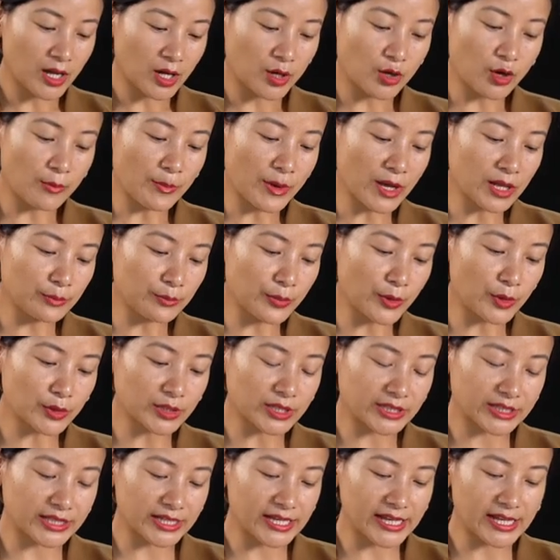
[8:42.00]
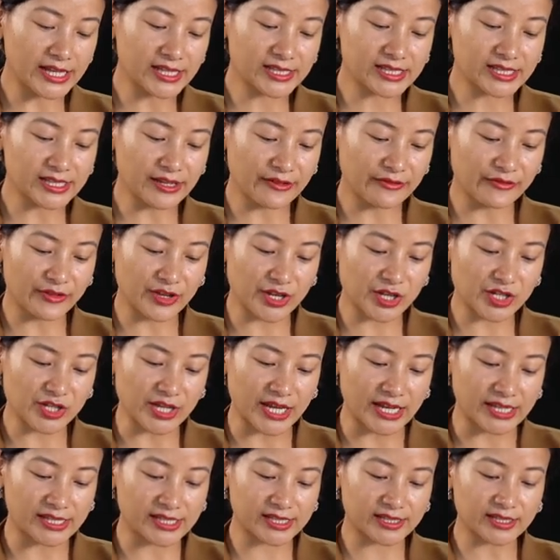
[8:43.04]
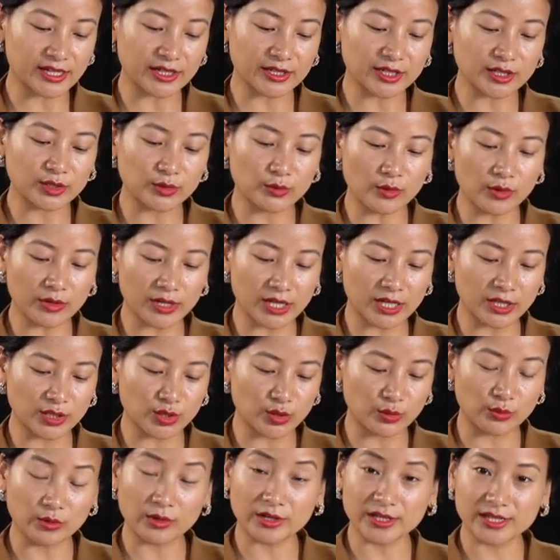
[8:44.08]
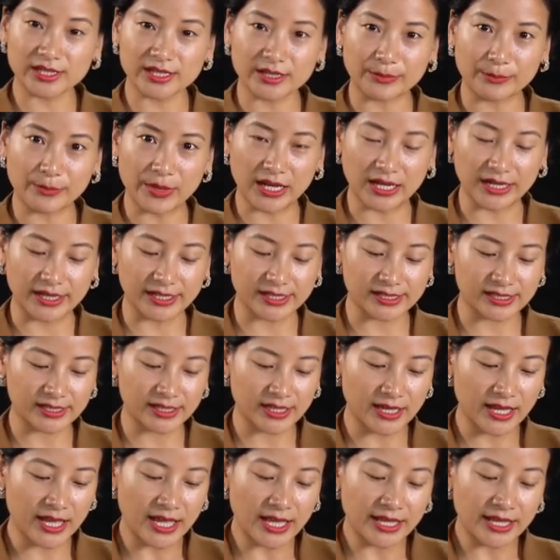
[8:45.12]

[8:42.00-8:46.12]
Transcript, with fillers: Gopal bought the hilsa fish and started walking towards the palace.